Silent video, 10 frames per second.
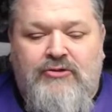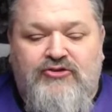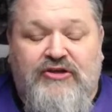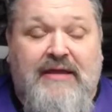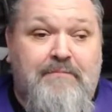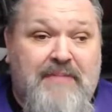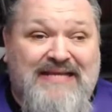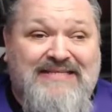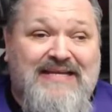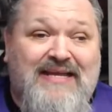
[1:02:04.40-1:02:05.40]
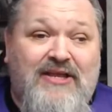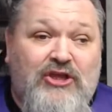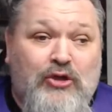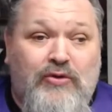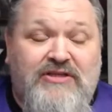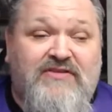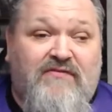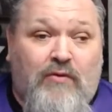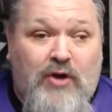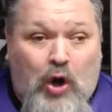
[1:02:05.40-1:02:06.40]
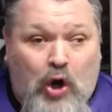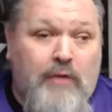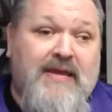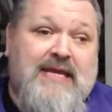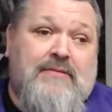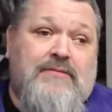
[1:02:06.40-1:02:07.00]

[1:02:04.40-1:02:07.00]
to get basic units for an army.